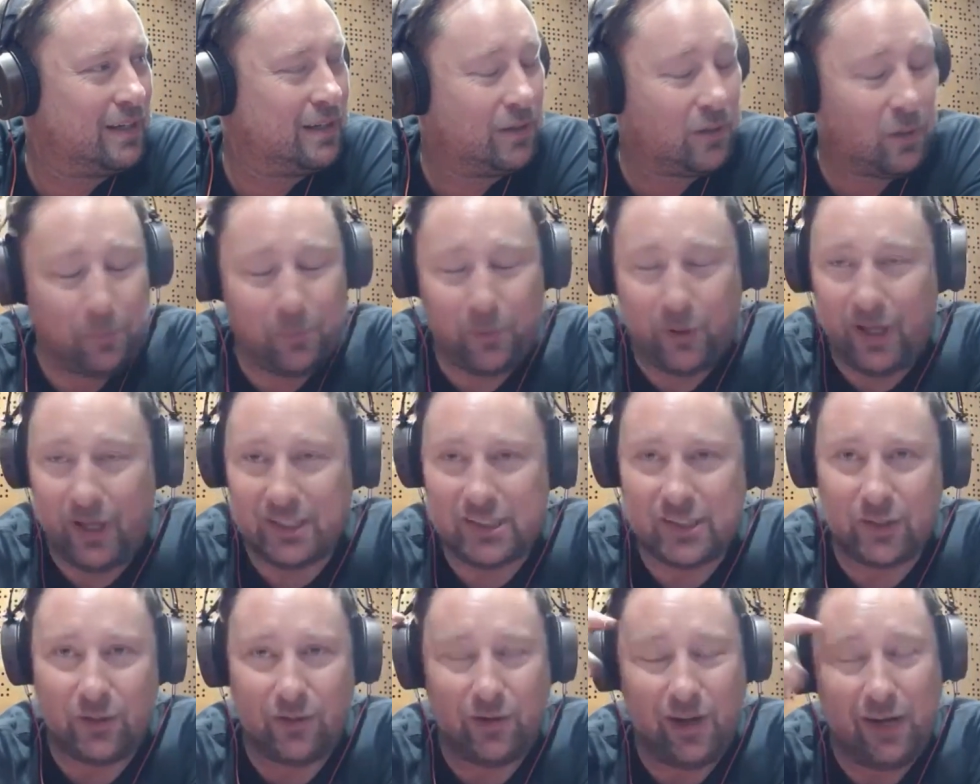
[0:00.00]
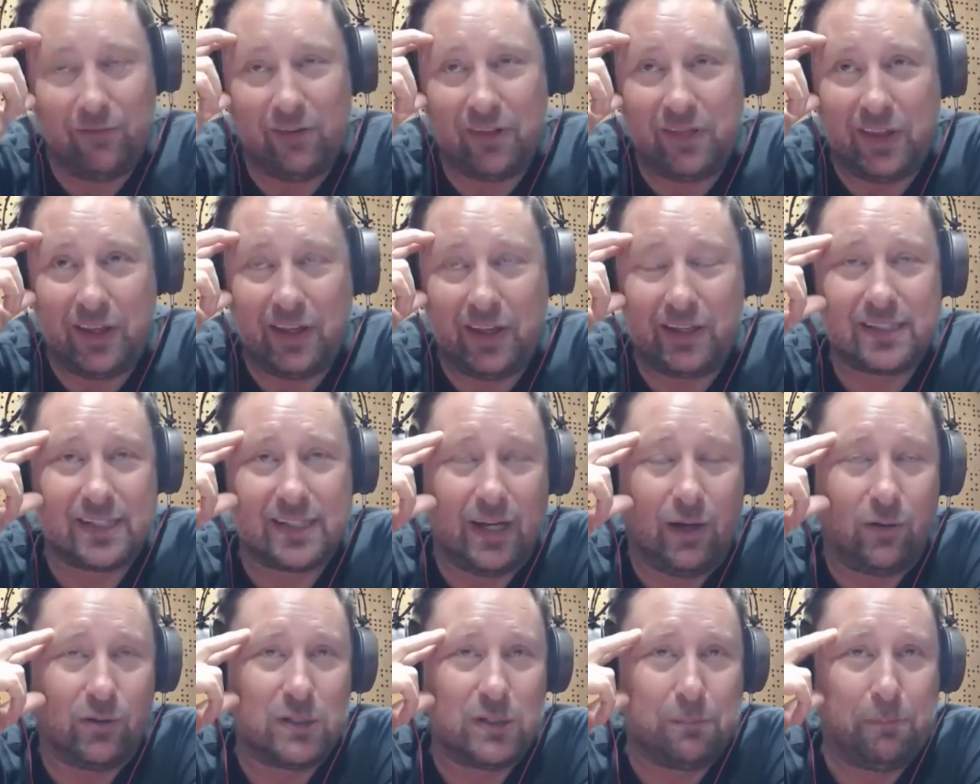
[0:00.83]
Compressor. Everything
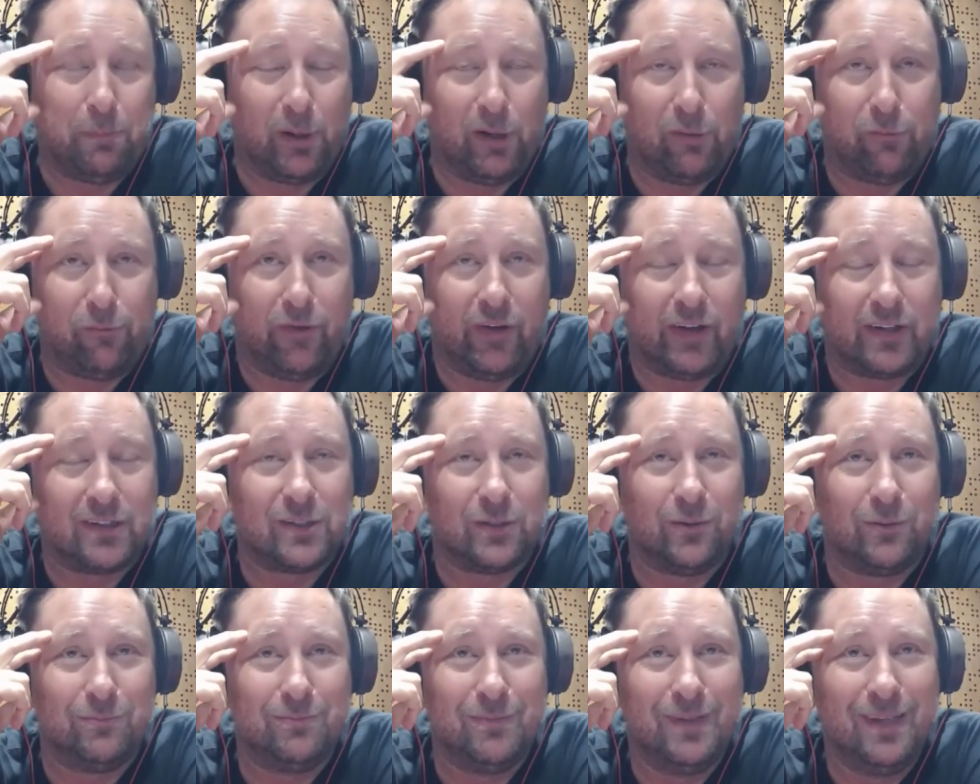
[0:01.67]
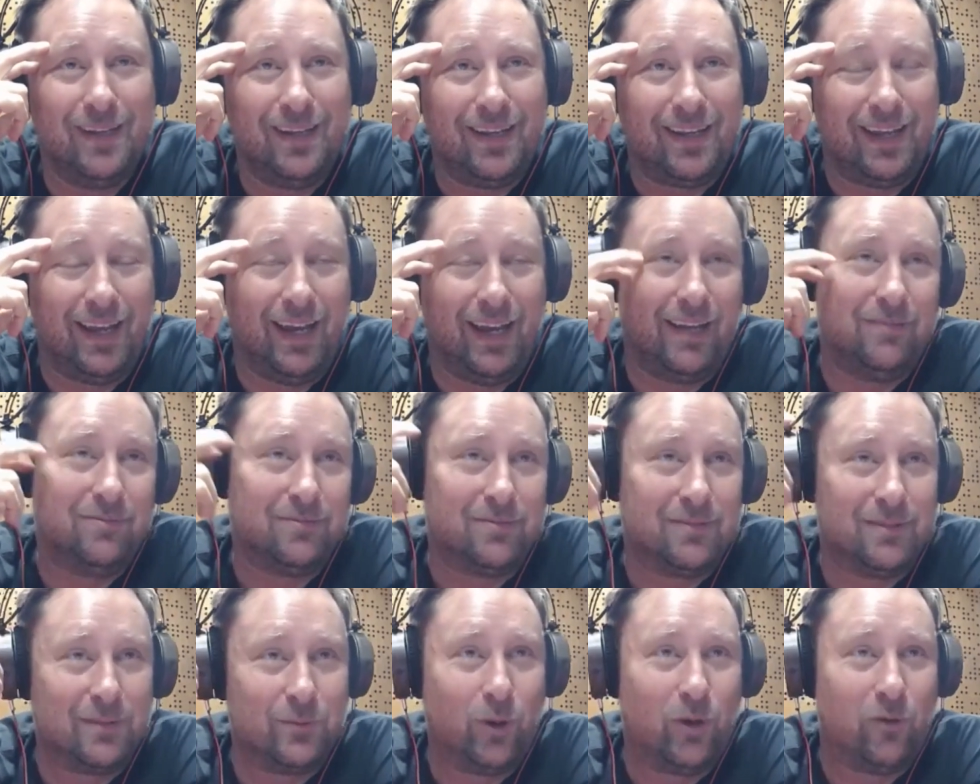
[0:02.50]
sounds perfect. So yeah,
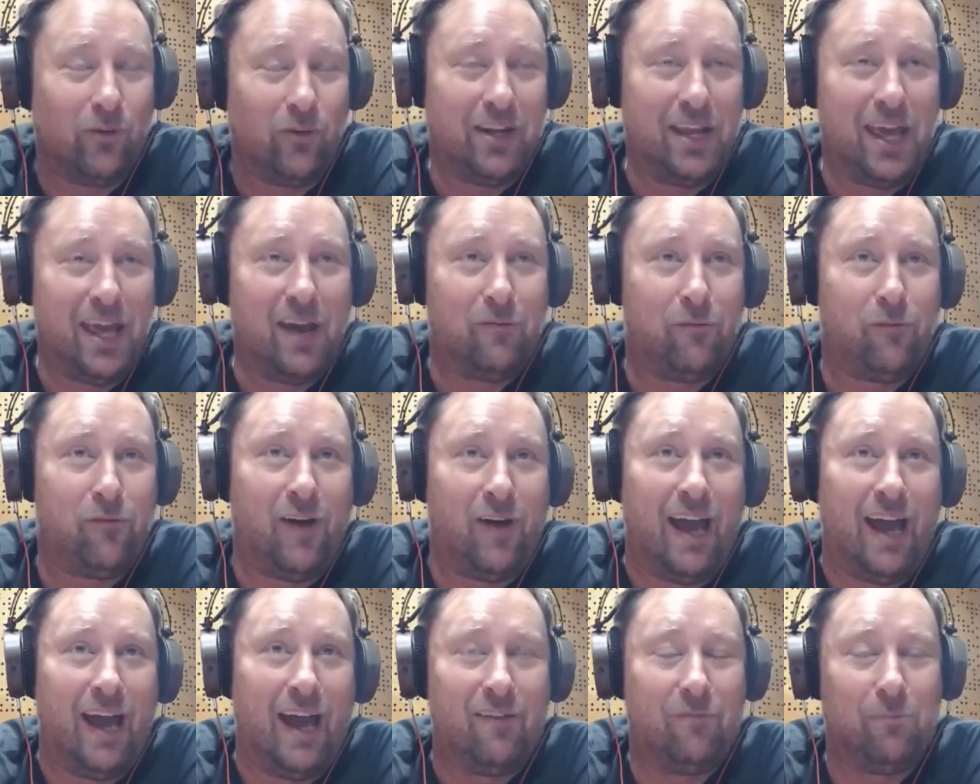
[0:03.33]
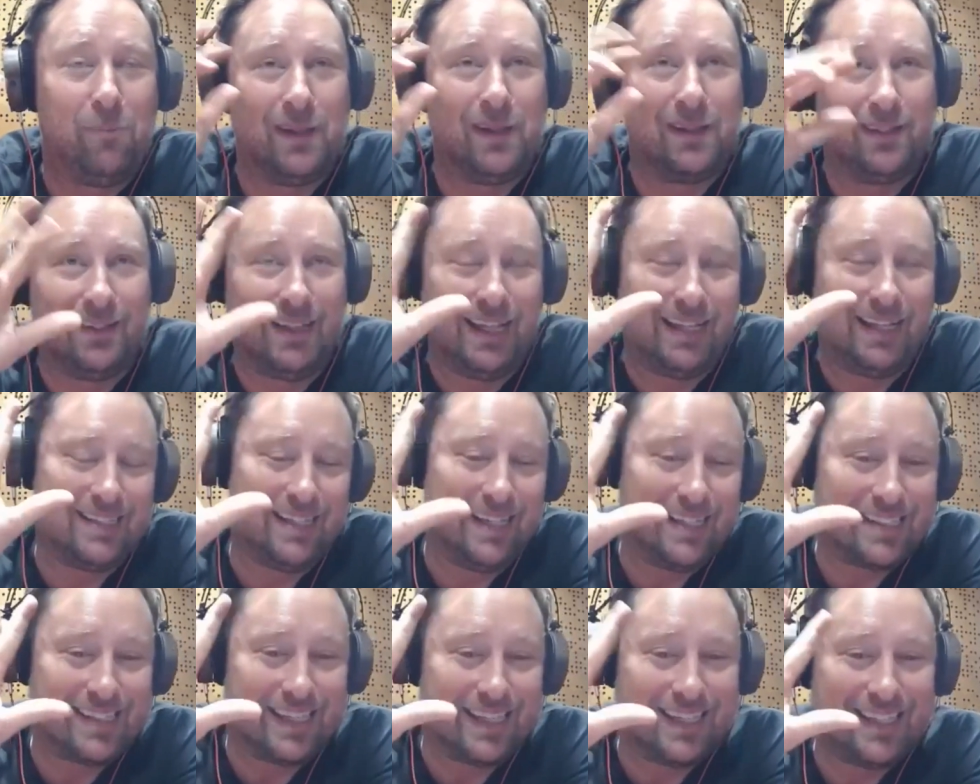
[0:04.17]
we already have 5, but
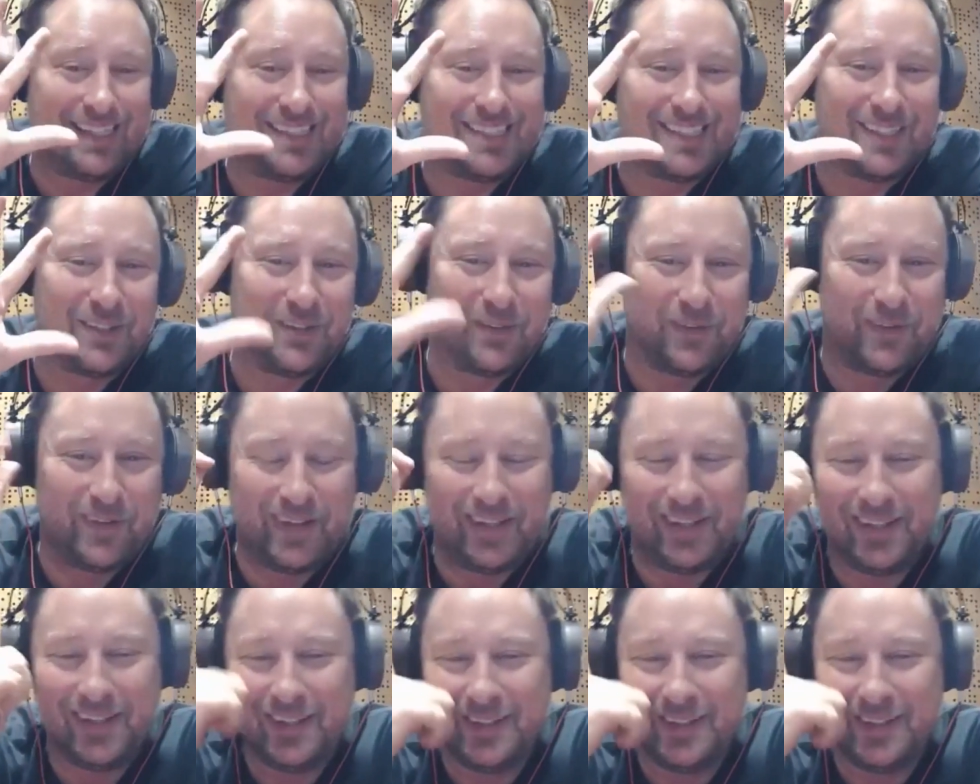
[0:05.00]
let's say these are 3.